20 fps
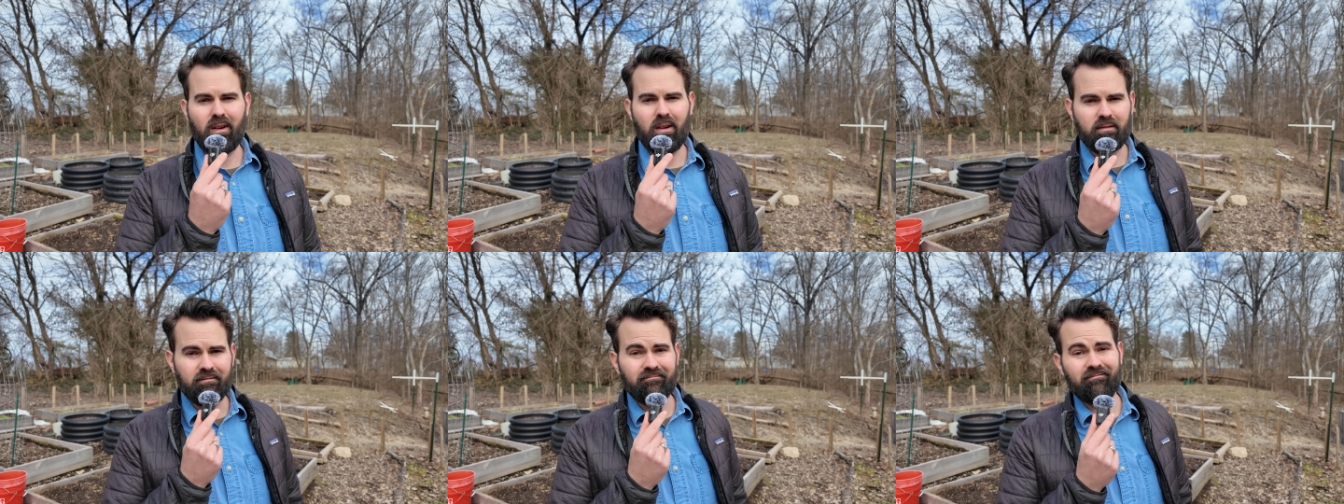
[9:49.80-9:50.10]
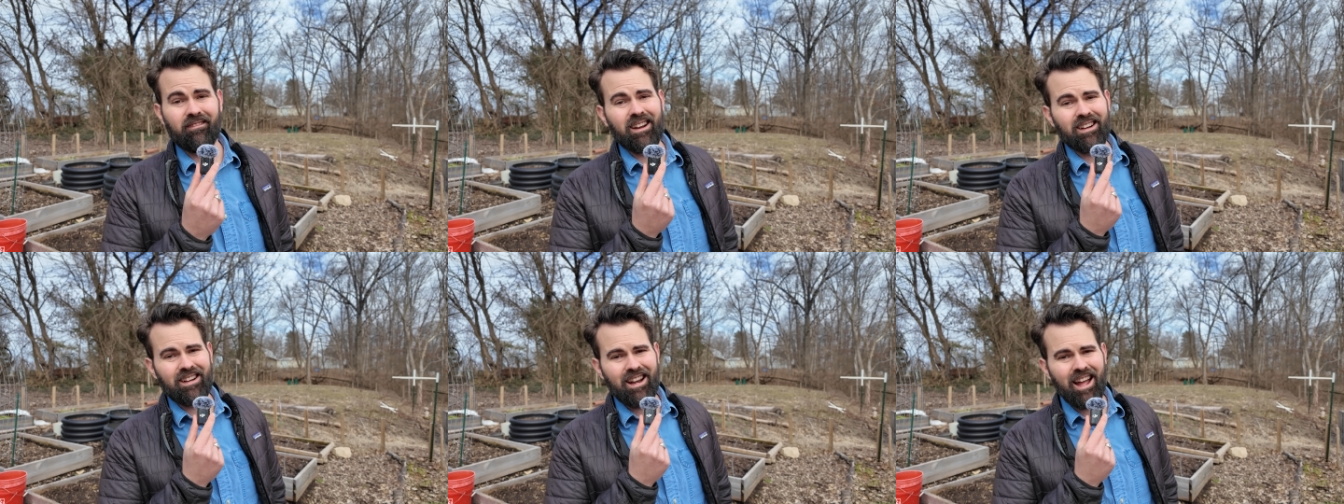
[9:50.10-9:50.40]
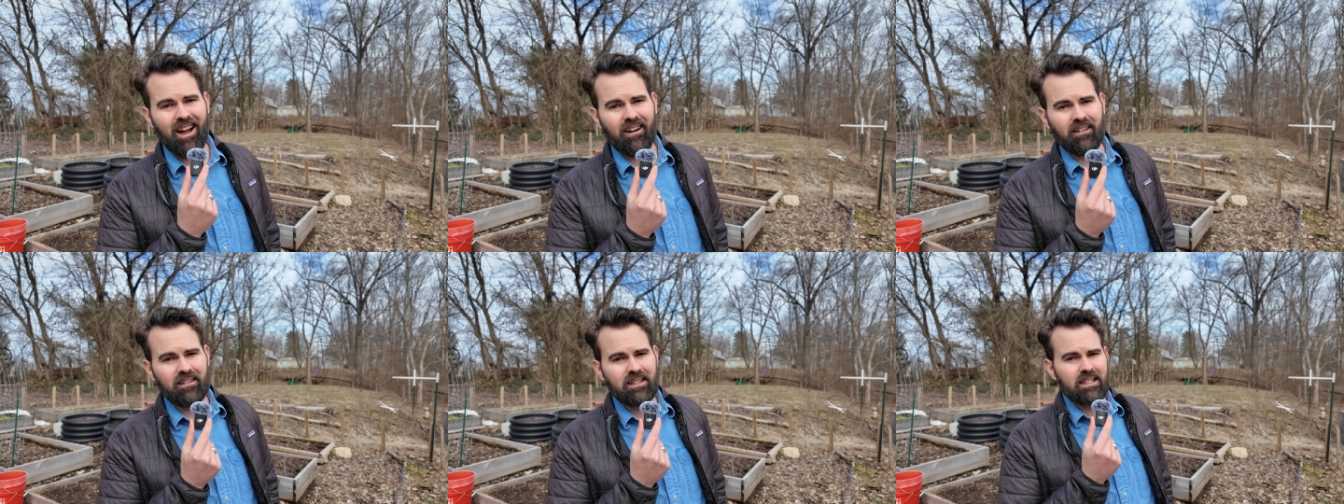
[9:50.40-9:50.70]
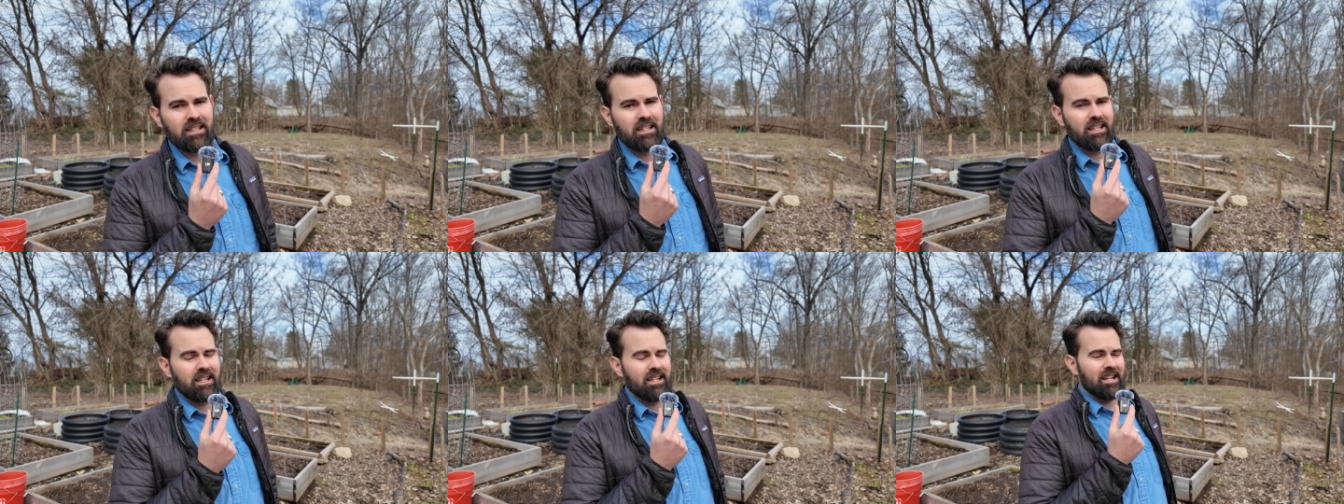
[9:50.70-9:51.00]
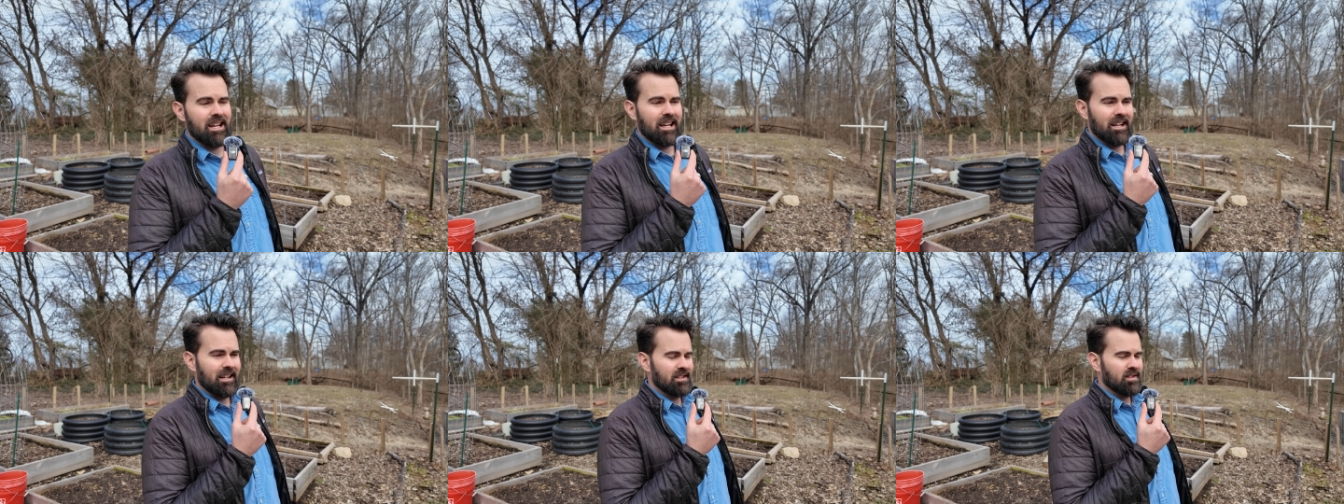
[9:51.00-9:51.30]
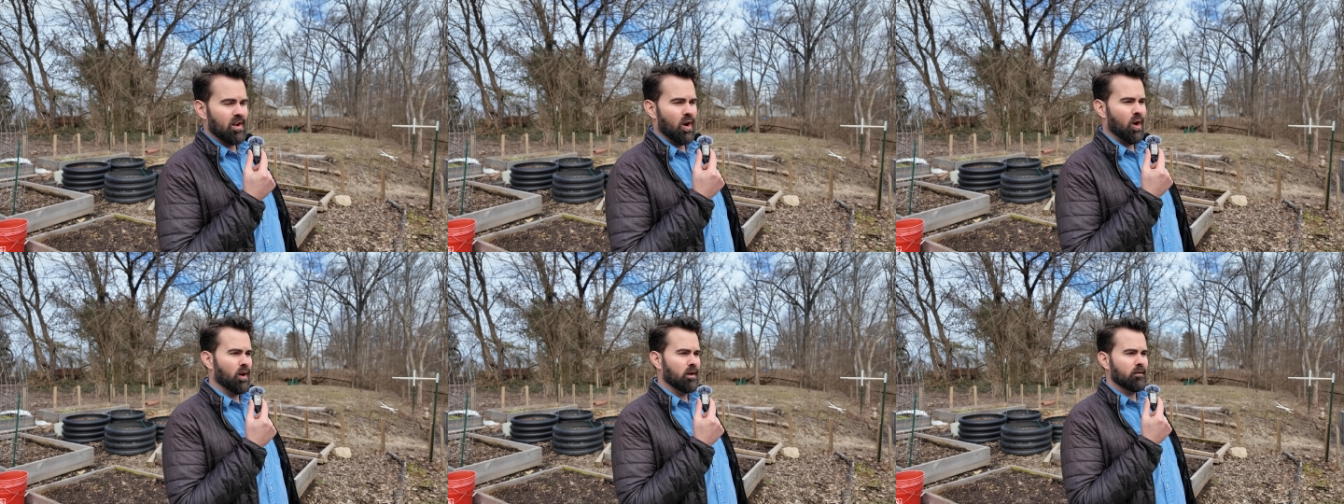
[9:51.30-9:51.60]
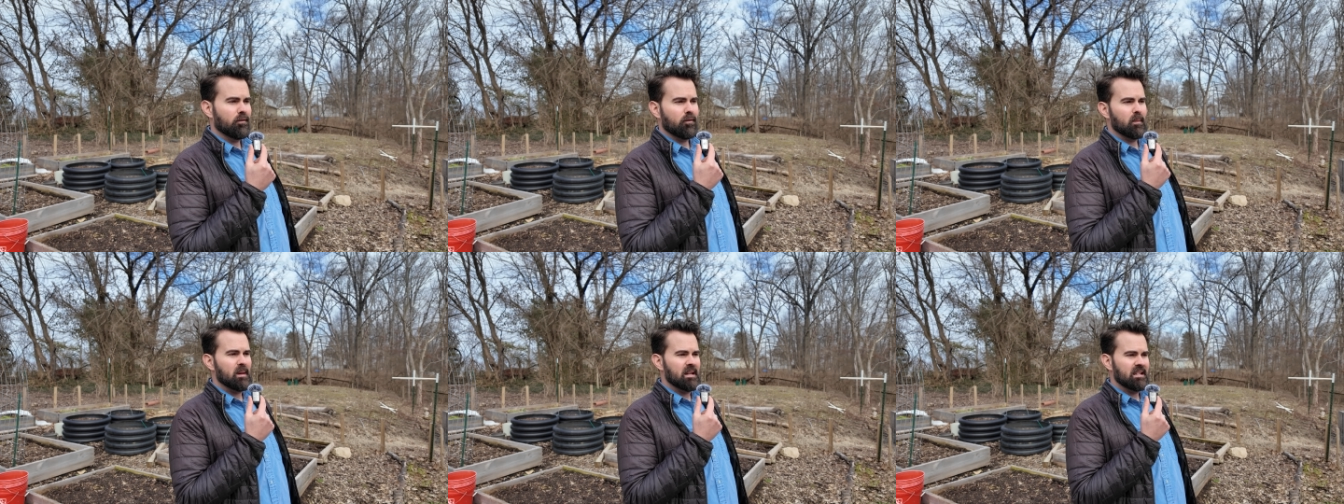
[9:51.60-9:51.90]
garden right now. And it's
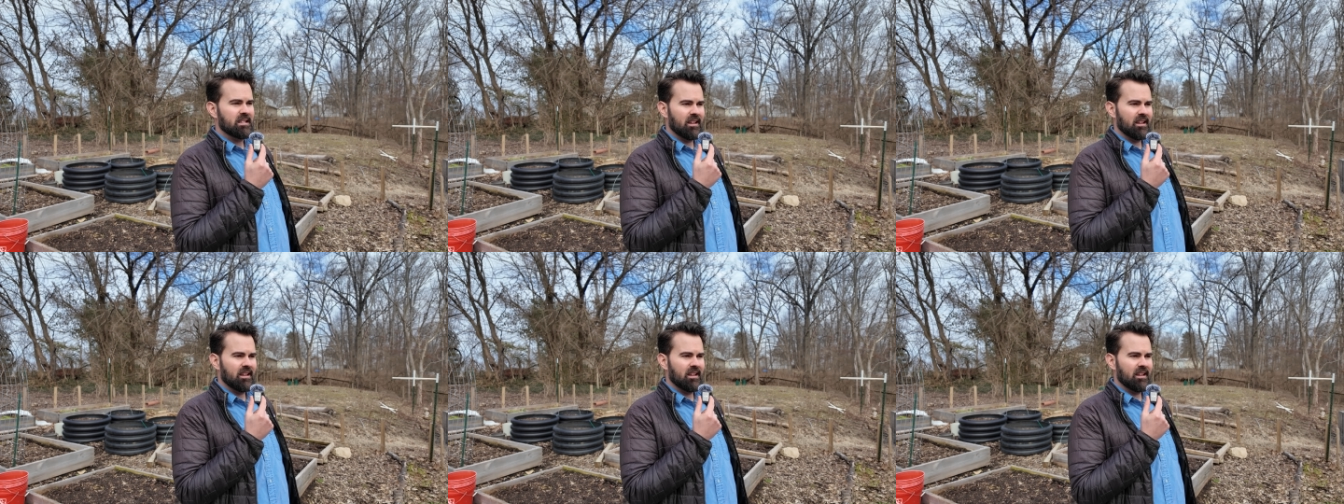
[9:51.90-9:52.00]
hard for me